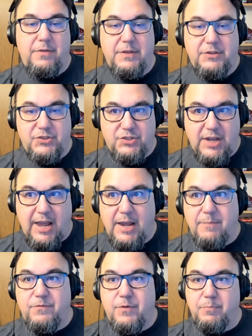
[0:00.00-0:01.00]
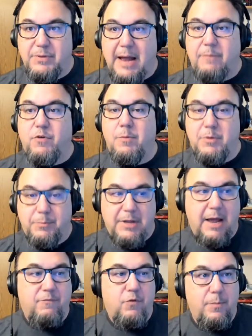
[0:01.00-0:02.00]
the same from platform to
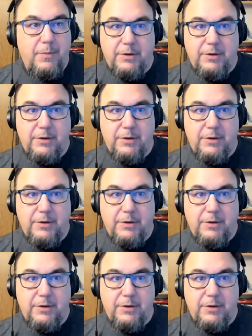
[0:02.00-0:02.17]
platform